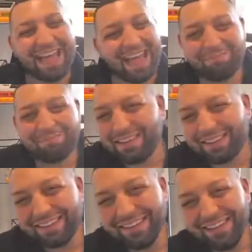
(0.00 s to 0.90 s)
have,
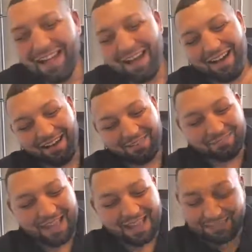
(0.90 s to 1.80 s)
oh
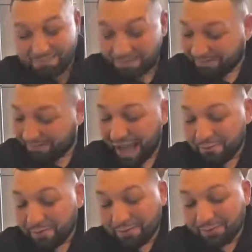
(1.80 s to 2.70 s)
man, we
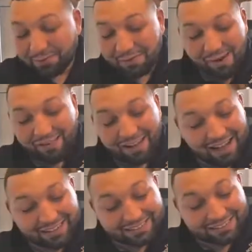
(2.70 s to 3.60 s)
have people doing all
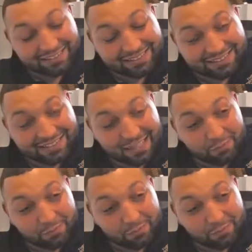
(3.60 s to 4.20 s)
kind of silly shit,